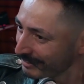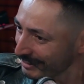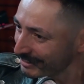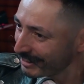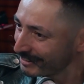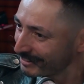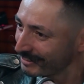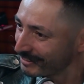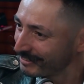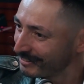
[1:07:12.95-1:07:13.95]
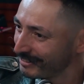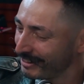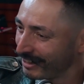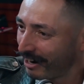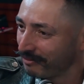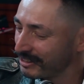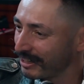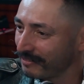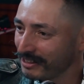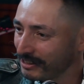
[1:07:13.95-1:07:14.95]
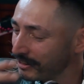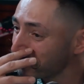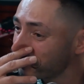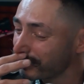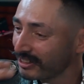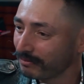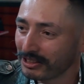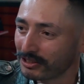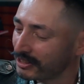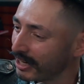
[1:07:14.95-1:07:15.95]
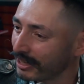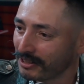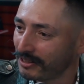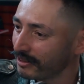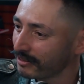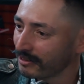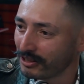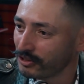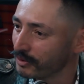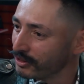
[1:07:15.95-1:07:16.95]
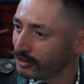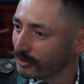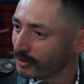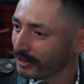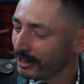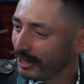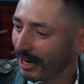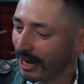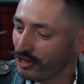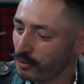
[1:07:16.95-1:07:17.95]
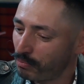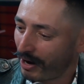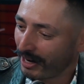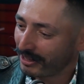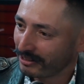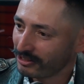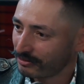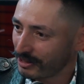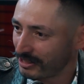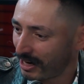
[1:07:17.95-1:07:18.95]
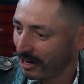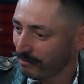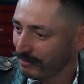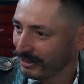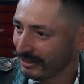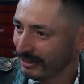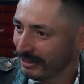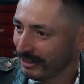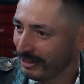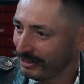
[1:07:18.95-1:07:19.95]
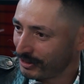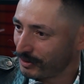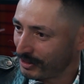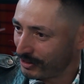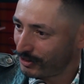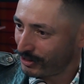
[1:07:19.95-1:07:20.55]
makes sense, Every 7 years or something, you take a year and you enjoy and you break down your retirement into these